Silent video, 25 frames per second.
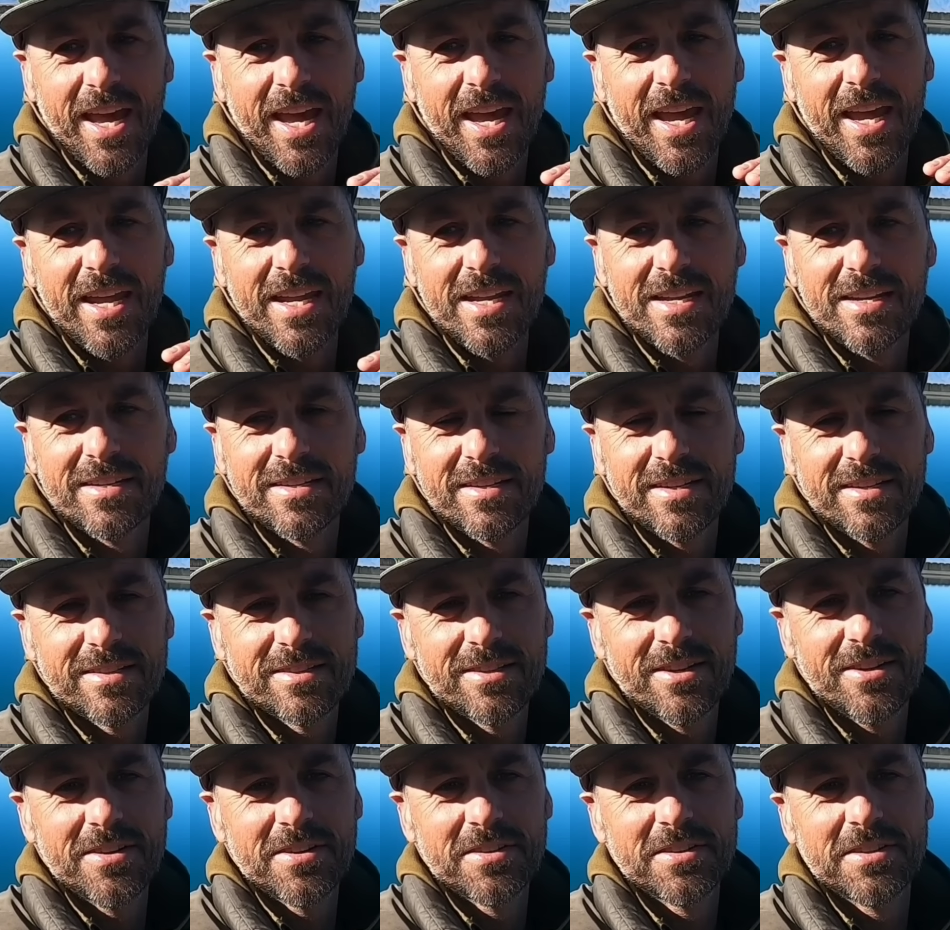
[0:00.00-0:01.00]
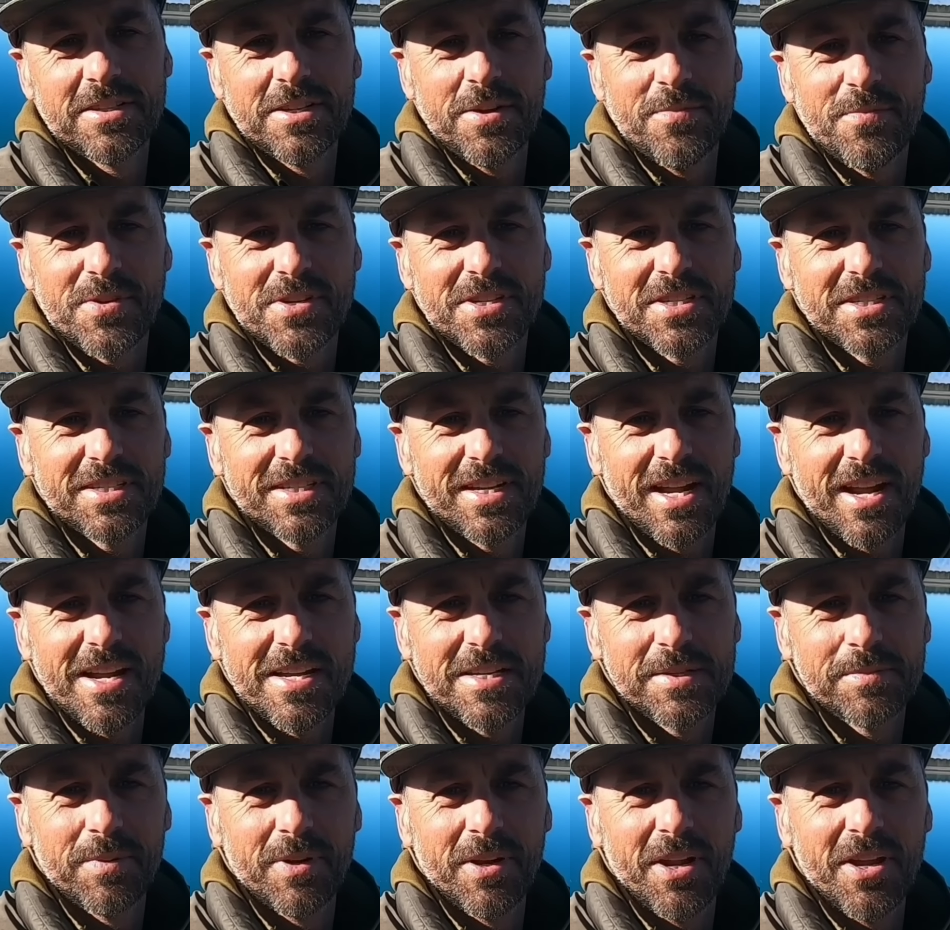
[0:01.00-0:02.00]
and as long as the temperature
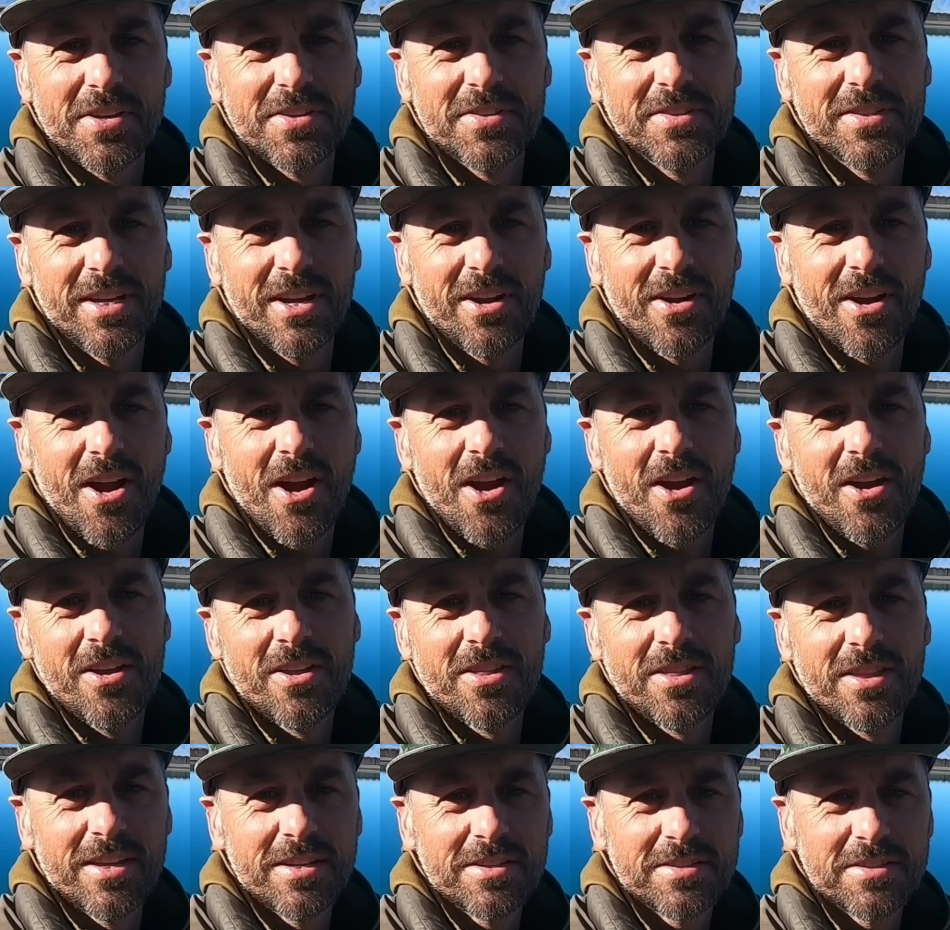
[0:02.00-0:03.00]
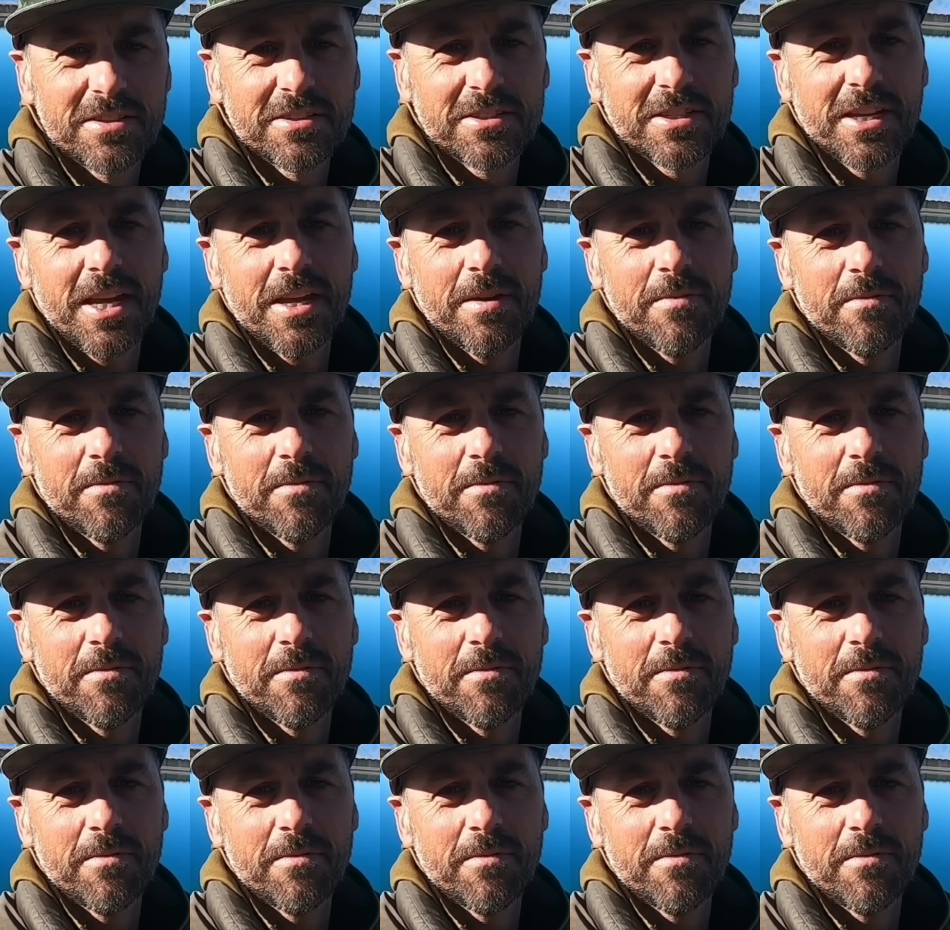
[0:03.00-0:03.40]
stays below zero, things just